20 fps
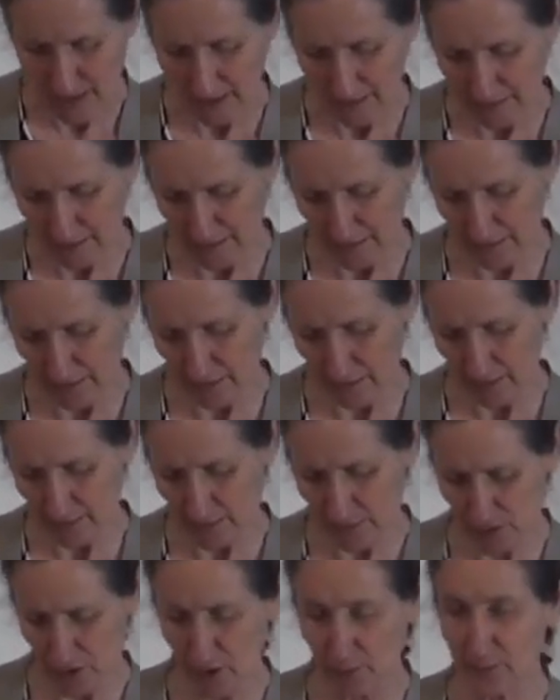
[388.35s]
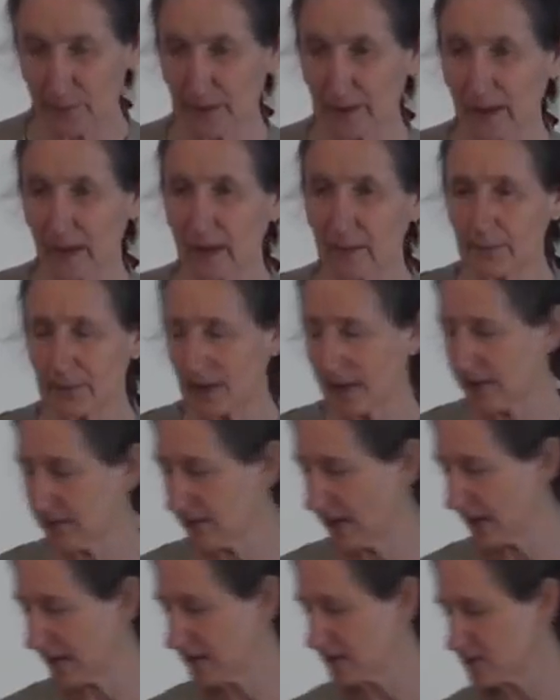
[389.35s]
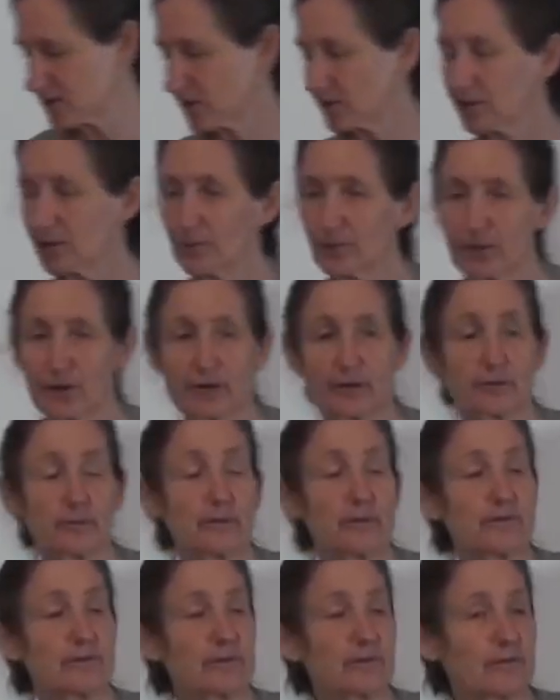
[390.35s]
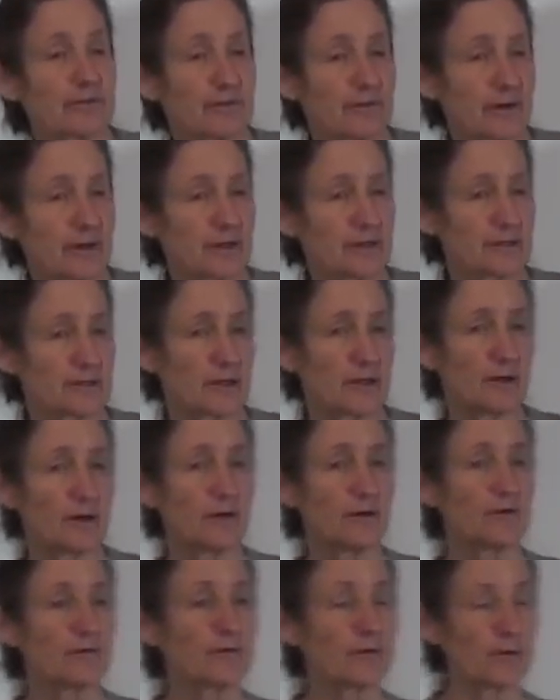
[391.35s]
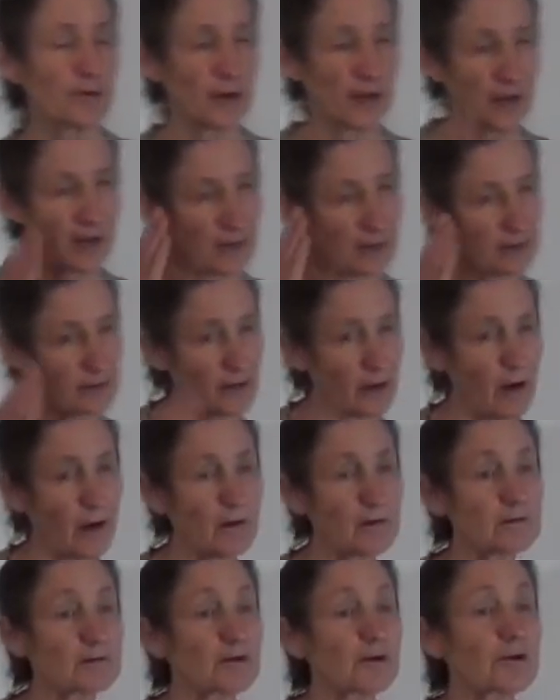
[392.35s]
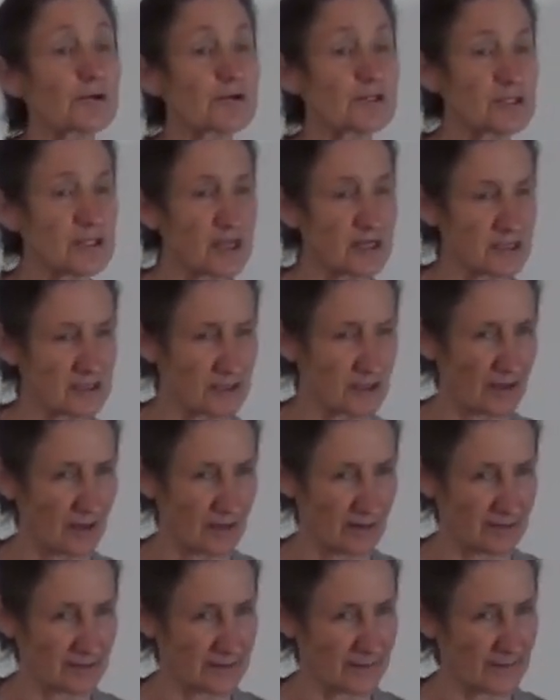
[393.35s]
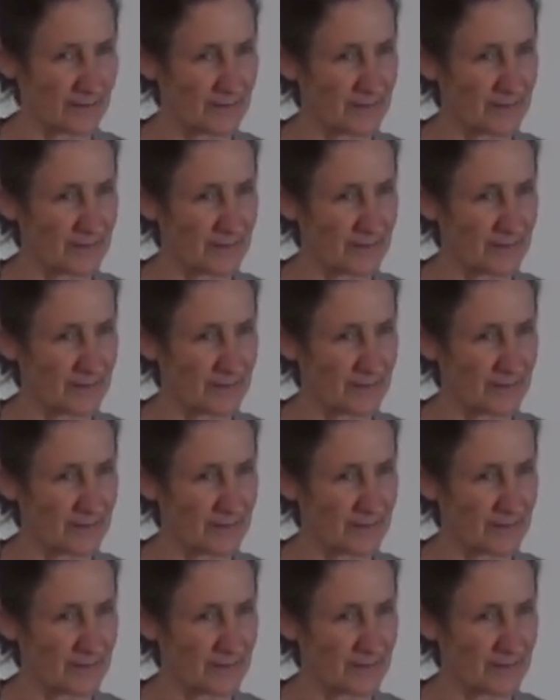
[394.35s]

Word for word: onion that I'm chopping up and that is on the bottom of the feet for a head cold or a chest cold.